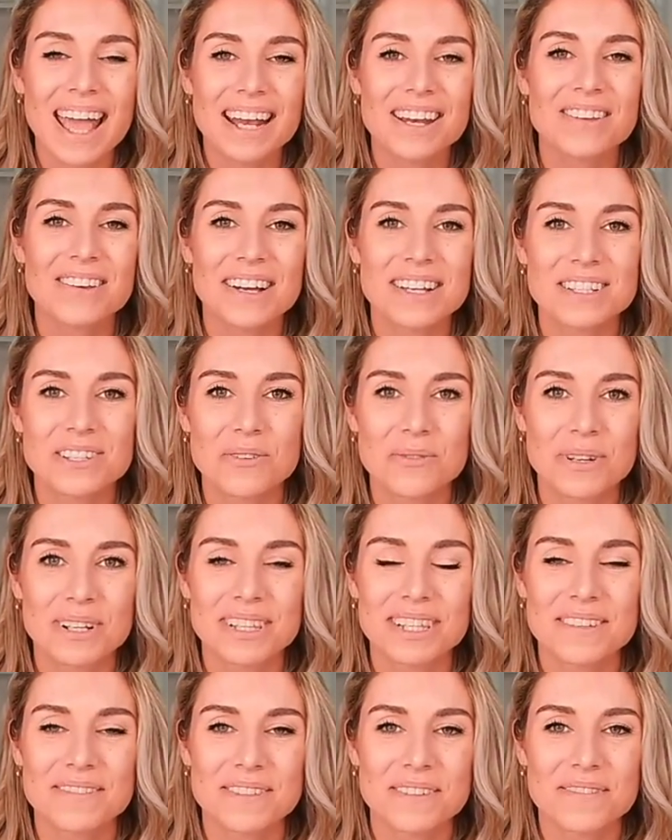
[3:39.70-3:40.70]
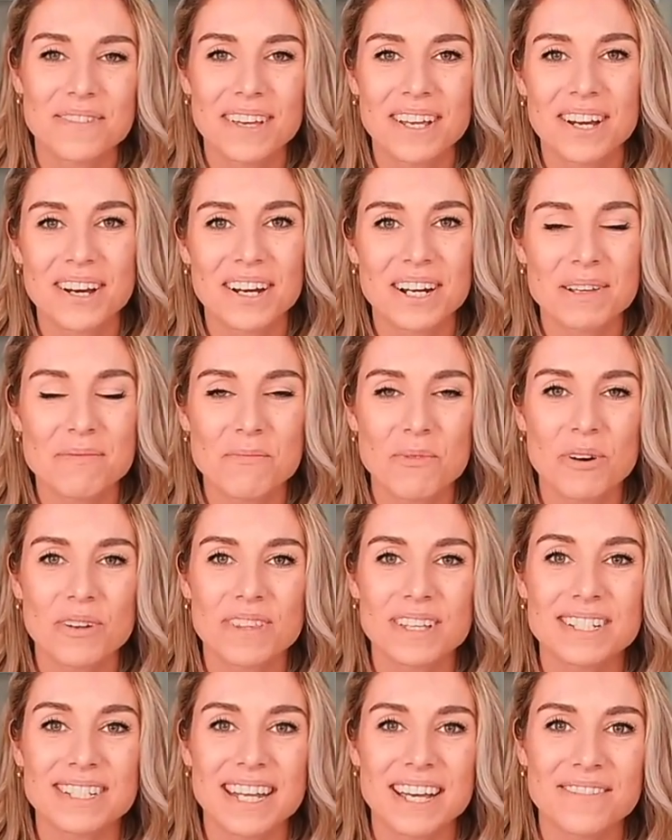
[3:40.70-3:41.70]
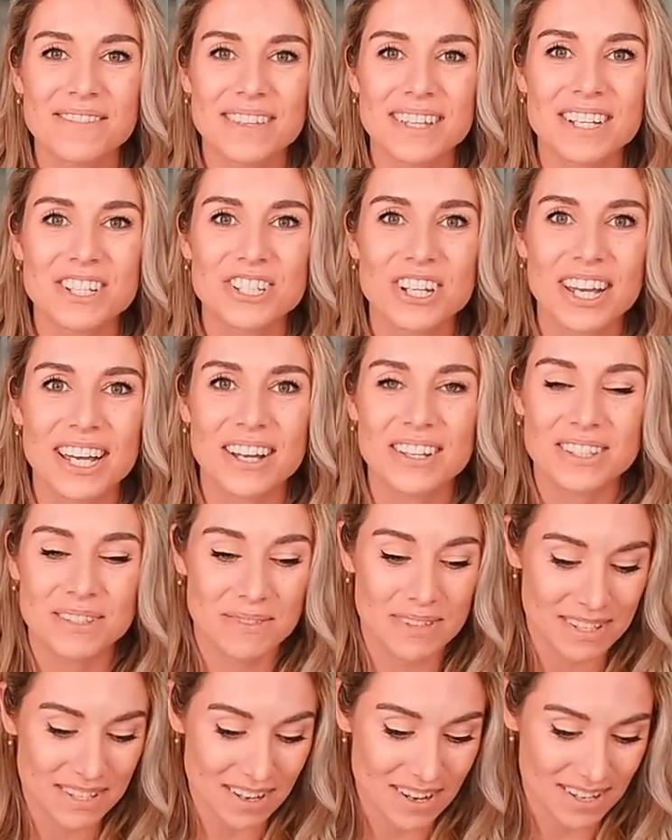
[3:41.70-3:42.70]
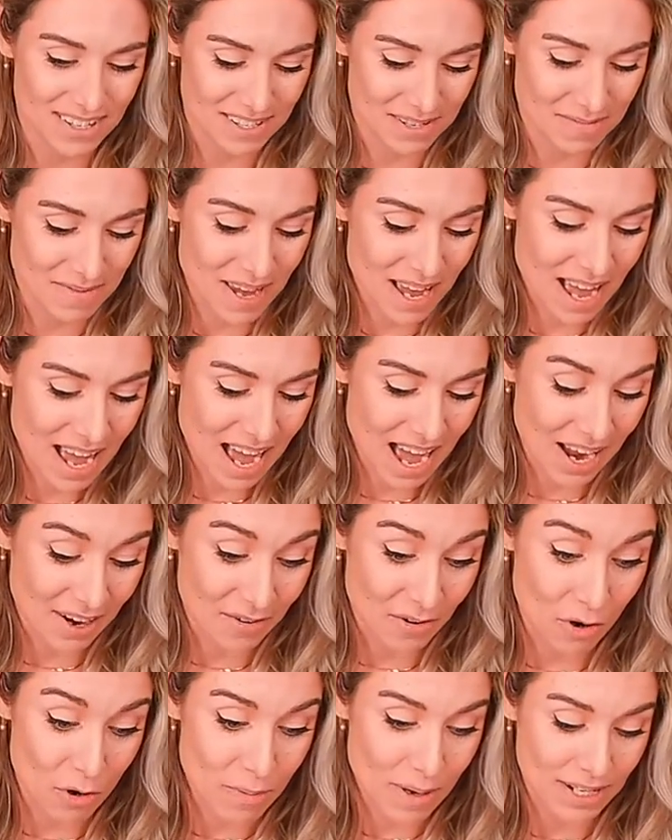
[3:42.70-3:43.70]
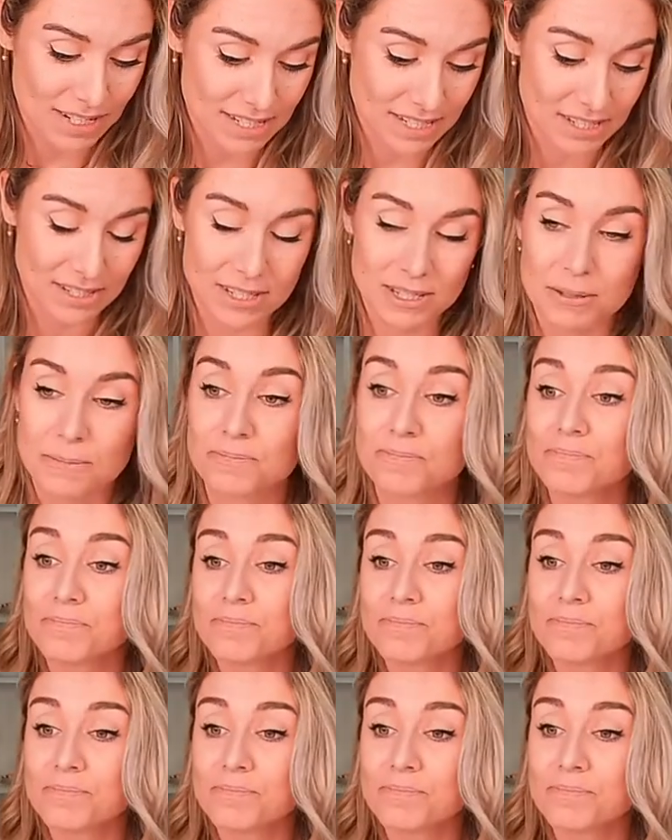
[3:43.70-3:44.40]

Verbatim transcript: and you guys don't want to lift a finger anymore, then definitely check out some of these awesome iRobot uh, deals.